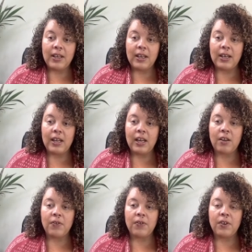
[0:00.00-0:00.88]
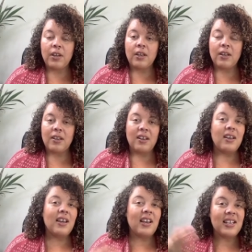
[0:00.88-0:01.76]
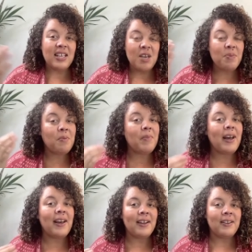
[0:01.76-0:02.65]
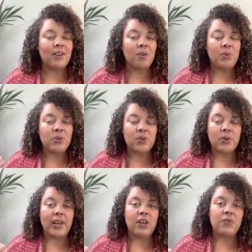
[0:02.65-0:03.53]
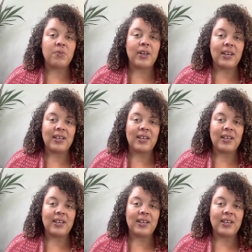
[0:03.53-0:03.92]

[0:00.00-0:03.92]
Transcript: and F, and keep in mind that our musical alphabet